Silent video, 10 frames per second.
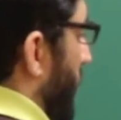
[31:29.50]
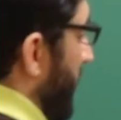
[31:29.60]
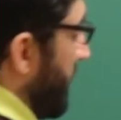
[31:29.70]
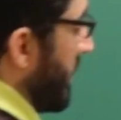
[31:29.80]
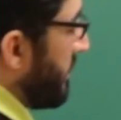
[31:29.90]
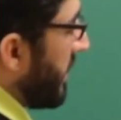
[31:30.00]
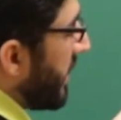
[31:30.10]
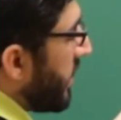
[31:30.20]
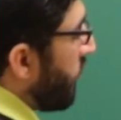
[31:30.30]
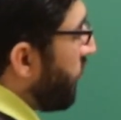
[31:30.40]
if we
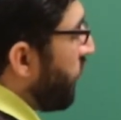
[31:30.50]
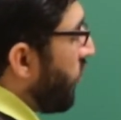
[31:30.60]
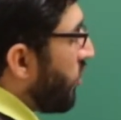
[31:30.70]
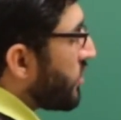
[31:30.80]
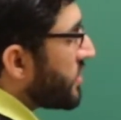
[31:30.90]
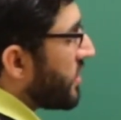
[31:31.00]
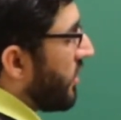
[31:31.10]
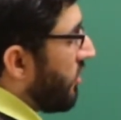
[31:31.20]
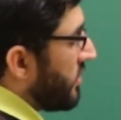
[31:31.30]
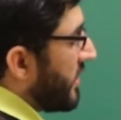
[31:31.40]
apply a force
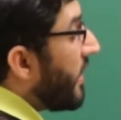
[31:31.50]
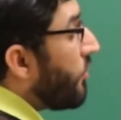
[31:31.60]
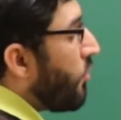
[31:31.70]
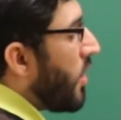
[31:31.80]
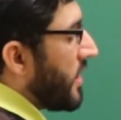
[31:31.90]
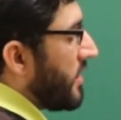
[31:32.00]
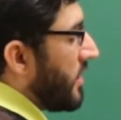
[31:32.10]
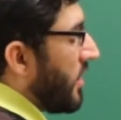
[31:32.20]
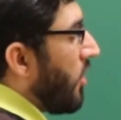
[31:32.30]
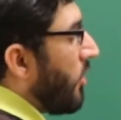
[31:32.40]
on
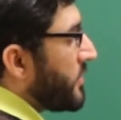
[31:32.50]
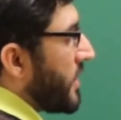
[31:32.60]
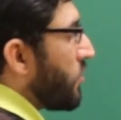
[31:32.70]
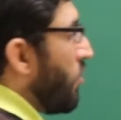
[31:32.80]
1, the object